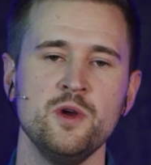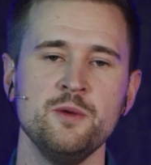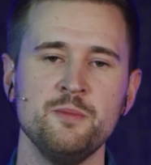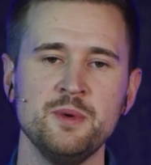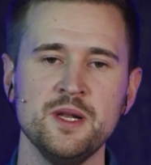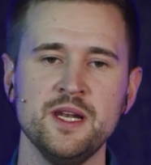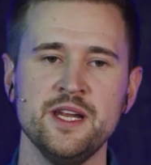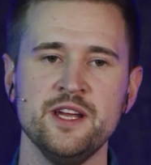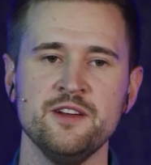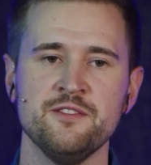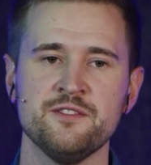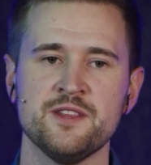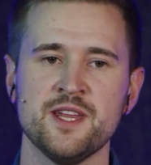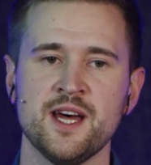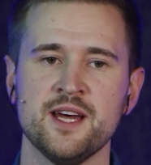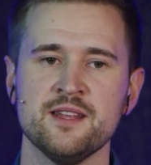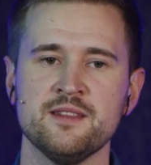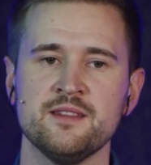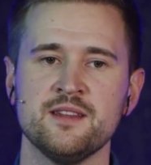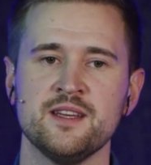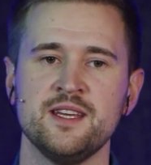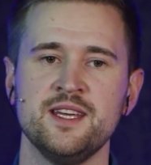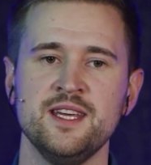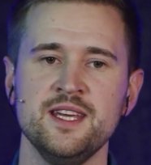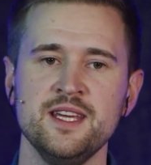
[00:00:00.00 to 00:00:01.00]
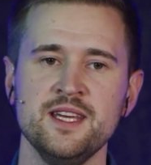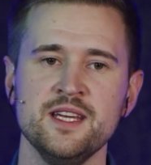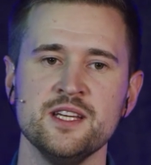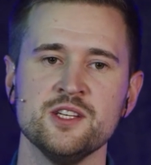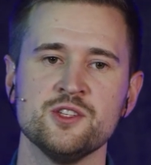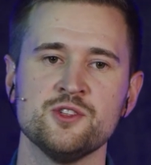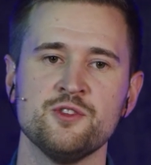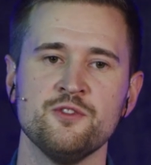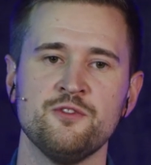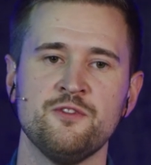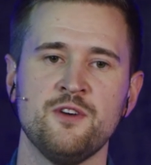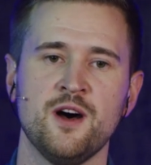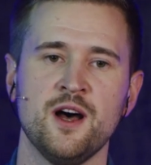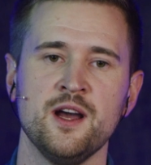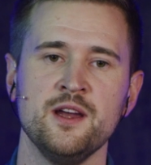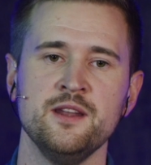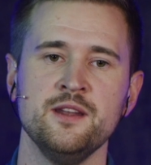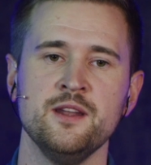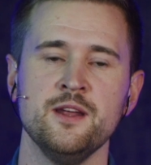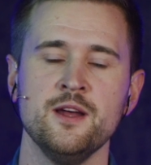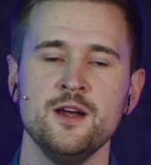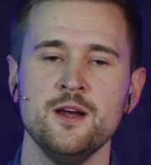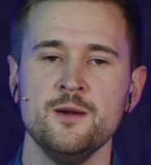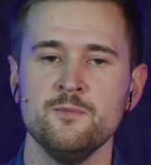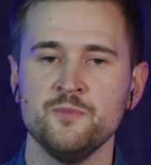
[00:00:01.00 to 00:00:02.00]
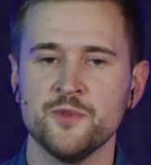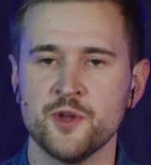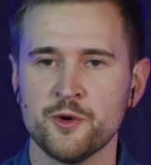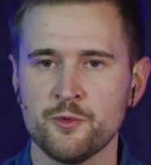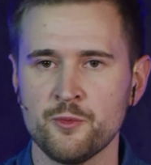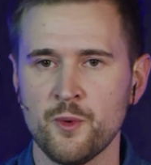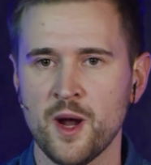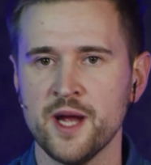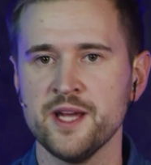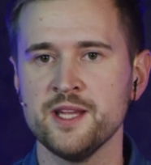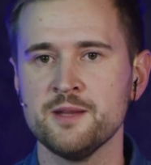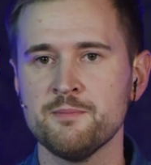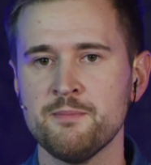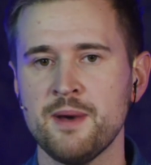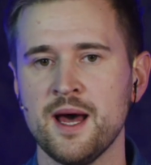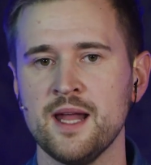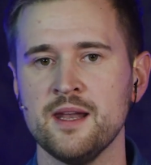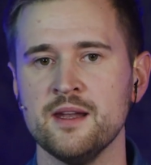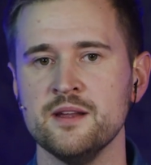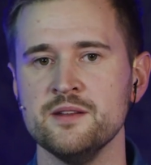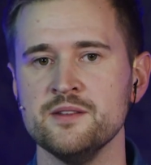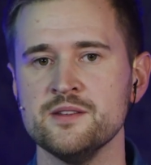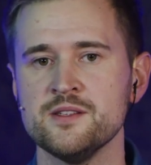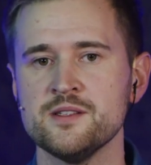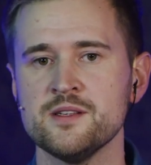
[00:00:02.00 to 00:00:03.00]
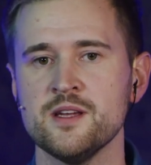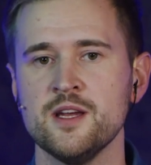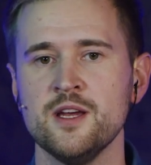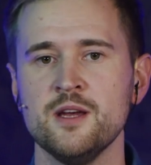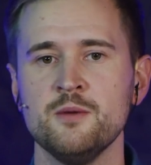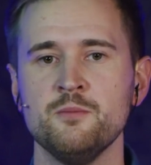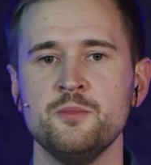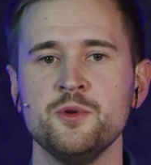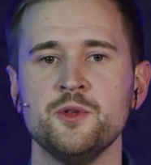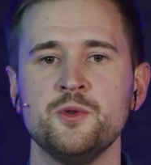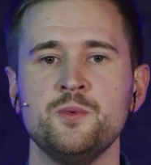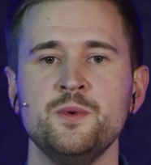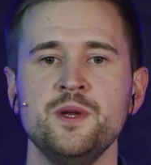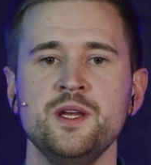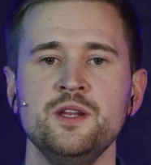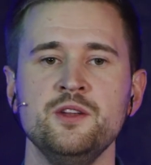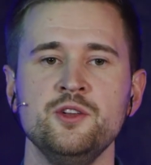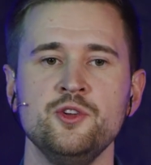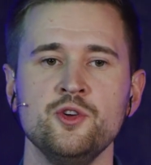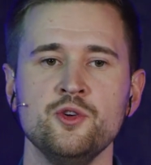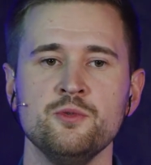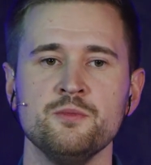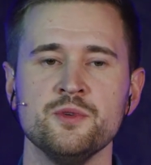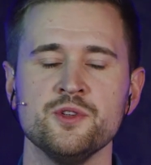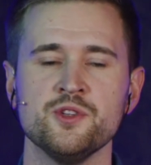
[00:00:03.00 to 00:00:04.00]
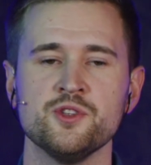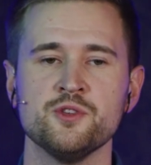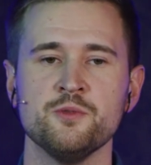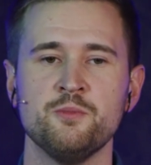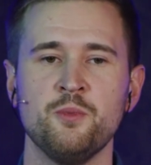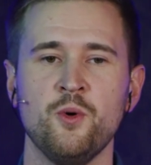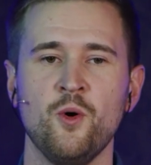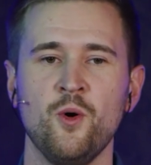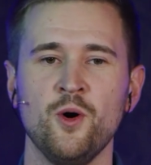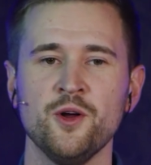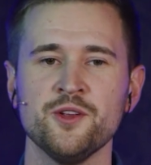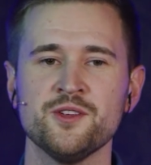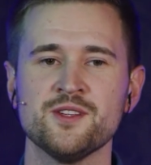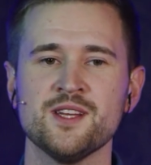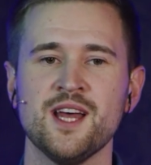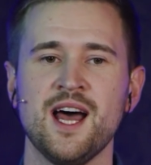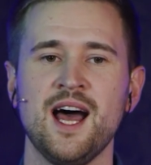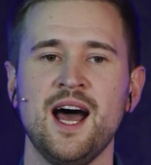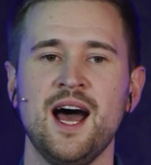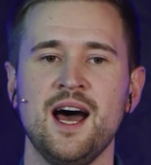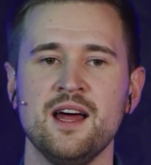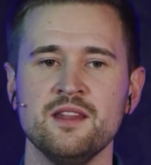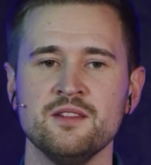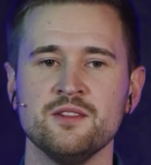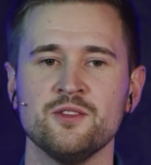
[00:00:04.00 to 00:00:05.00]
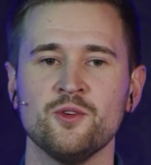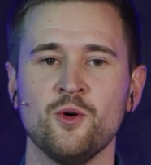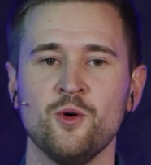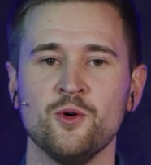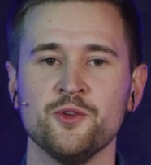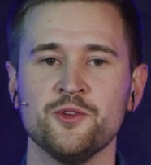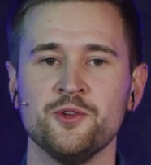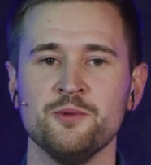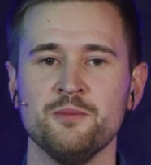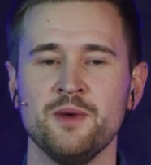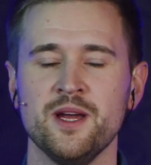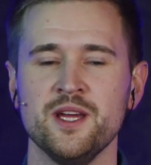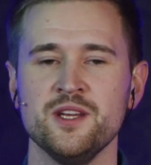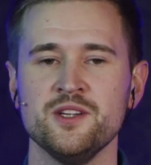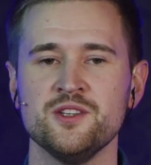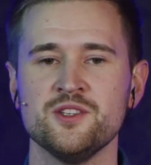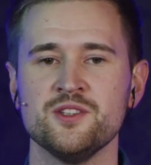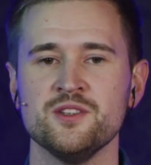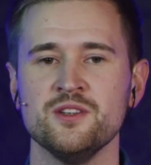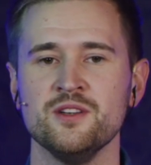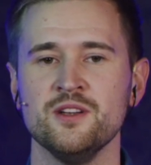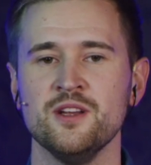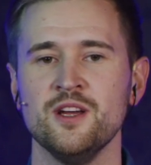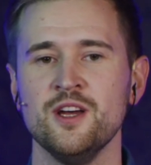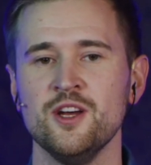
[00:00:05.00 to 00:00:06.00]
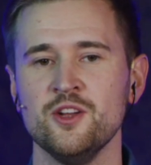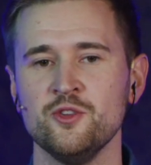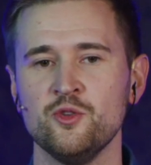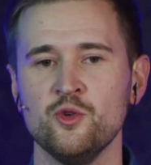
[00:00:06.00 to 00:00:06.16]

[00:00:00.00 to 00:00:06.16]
We believe that the key is to find the right balance between human support and automation